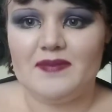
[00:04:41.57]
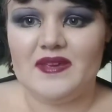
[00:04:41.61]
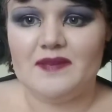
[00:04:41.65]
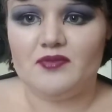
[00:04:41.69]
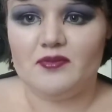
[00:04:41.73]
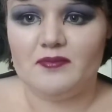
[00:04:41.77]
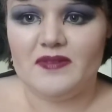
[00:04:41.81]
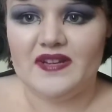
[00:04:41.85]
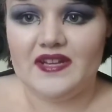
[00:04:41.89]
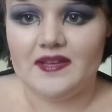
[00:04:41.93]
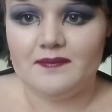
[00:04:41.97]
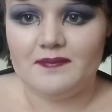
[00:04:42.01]

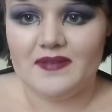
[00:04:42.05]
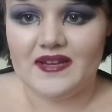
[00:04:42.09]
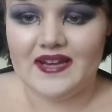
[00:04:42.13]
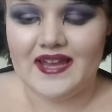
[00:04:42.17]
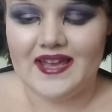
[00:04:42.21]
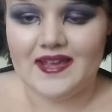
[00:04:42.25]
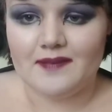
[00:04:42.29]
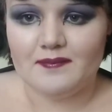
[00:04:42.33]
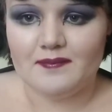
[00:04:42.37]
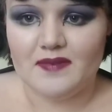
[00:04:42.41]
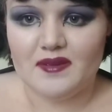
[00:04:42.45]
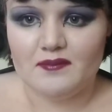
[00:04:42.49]
people
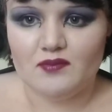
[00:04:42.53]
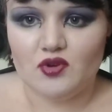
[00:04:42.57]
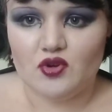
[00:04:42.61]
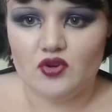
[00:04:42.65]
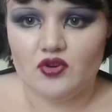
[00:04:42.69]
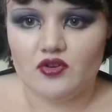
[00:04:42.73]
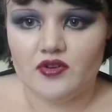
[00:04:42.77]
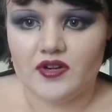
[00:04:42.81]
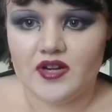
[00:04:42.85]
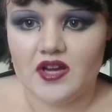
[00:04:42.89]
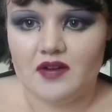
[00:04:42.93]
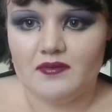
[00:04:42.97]
manipulate me
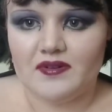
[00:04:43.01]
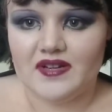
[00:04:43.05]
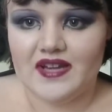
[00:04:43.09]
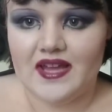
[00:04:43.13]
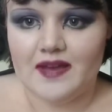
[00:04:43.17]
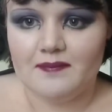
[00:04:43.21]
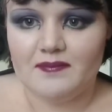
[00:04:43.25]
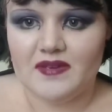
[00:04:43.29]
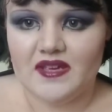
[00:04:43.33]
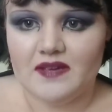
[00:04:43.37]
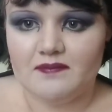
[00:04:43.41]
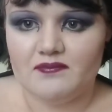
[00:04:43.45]
more and I would
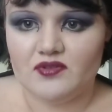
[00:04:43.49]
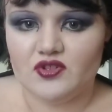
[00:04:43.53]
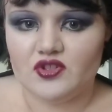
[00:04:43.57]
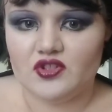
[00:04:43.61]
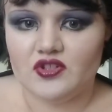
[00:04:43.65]
let people